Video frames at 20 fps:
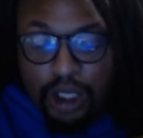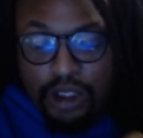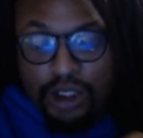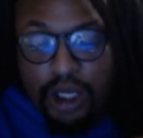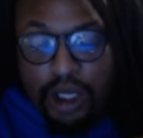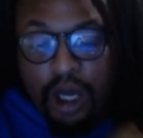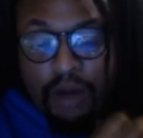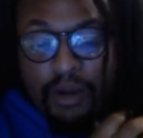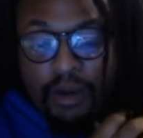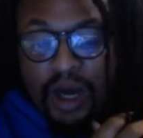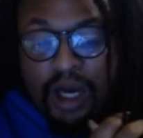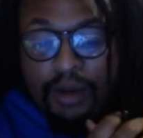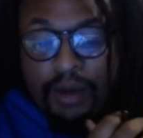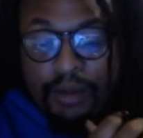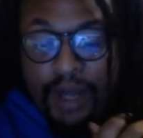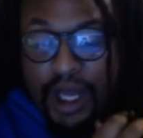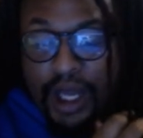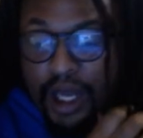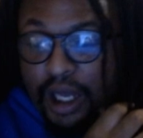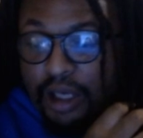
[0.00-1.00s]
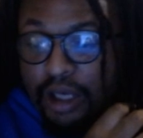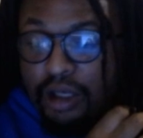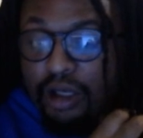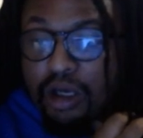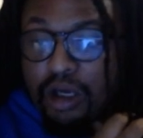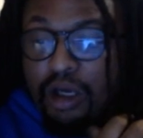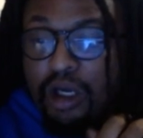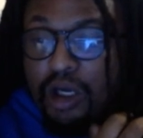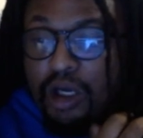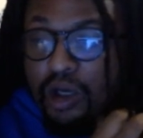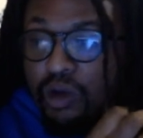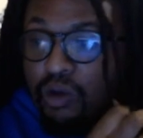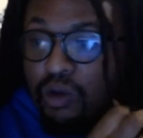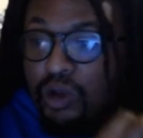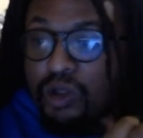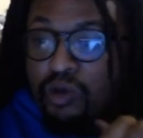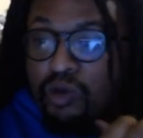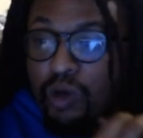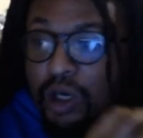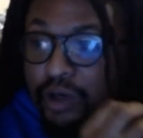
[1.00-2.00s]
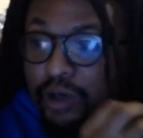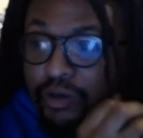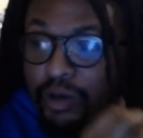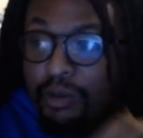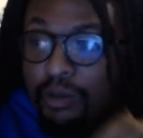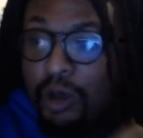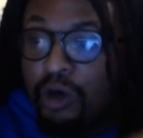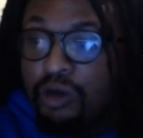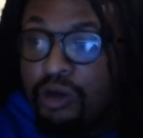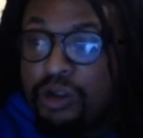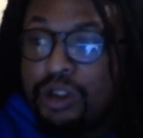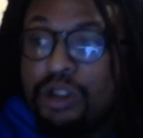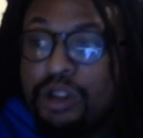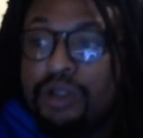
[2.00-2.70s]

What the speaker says: to y'all about a man who was one of the most